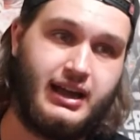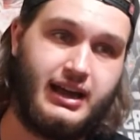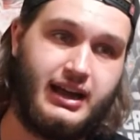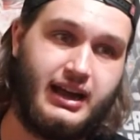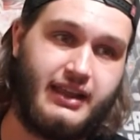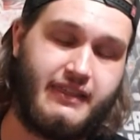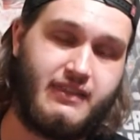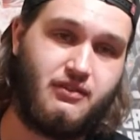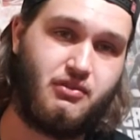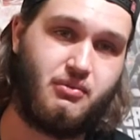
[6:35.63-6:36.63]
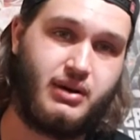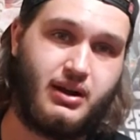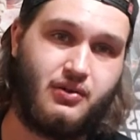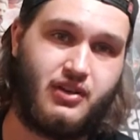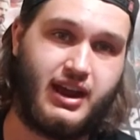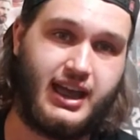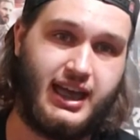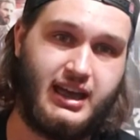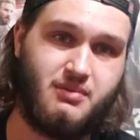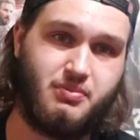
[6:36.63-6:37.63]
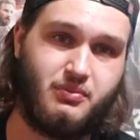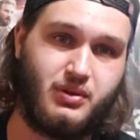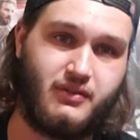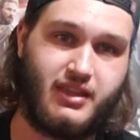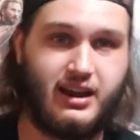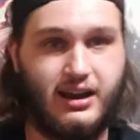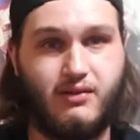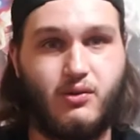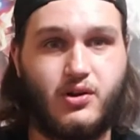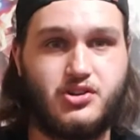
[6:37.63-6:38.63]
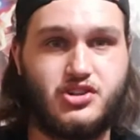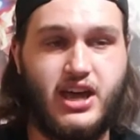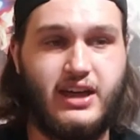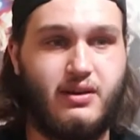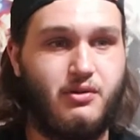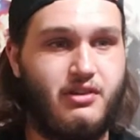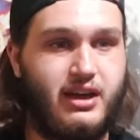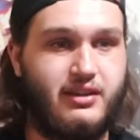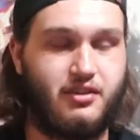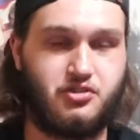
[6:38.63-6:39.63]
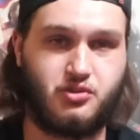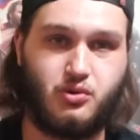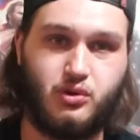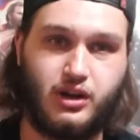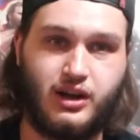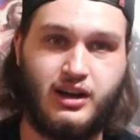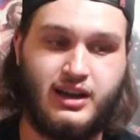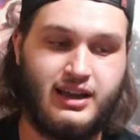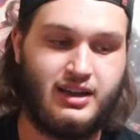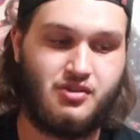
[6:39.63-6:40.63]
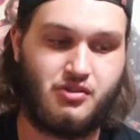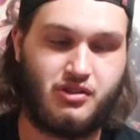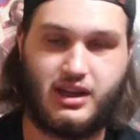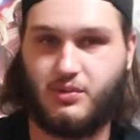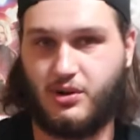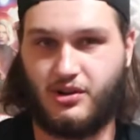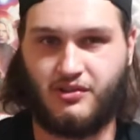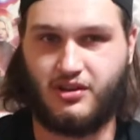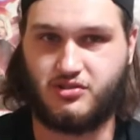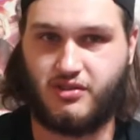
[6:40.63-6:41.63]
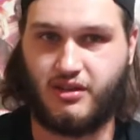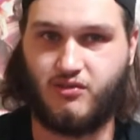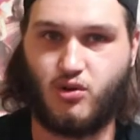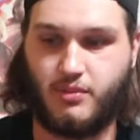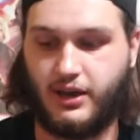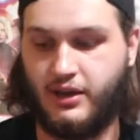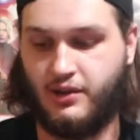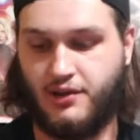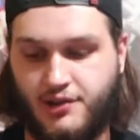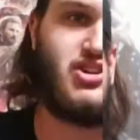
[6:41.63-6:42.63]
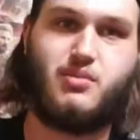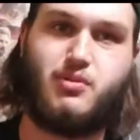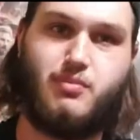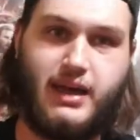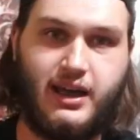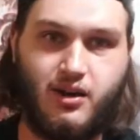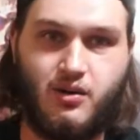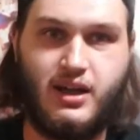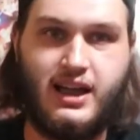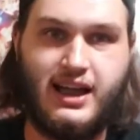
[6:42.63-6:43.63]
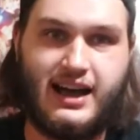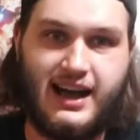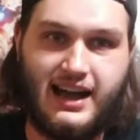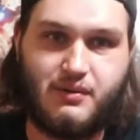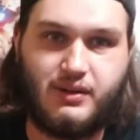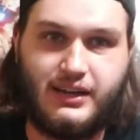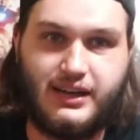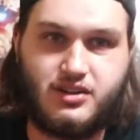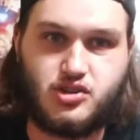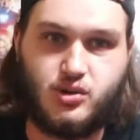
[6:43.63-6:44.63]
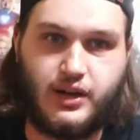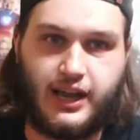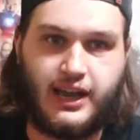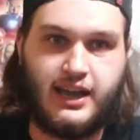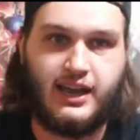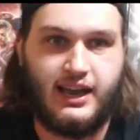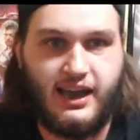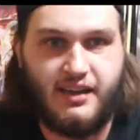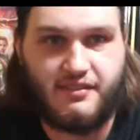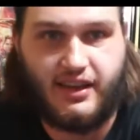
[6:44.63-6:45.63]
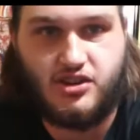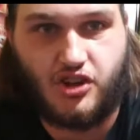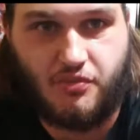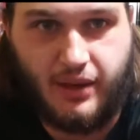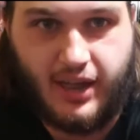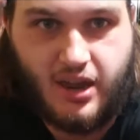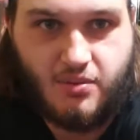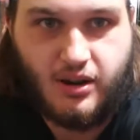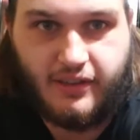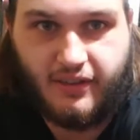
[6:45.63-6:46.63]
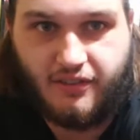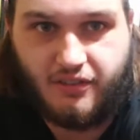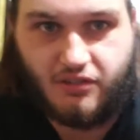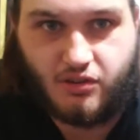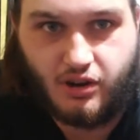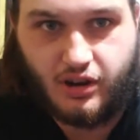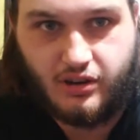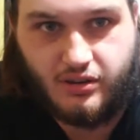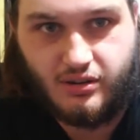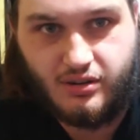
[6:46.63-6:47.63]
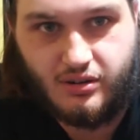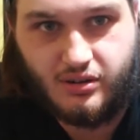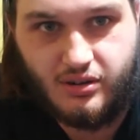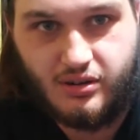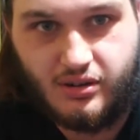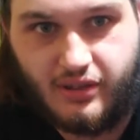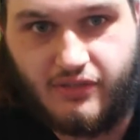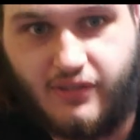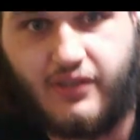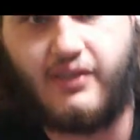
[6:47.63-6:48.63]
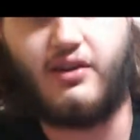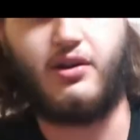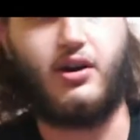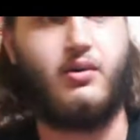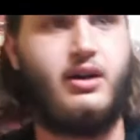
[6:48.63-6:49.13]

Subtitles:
I think this is the one I always had at camp. Whenever they didn't have orange tang, they always had Citrus Cooler. So it's got a weird nostalgia thing for me. Tropical Mango, I really enjoy. As I adjust my camera, because that's crooked. Oh, let's fix that. There we go.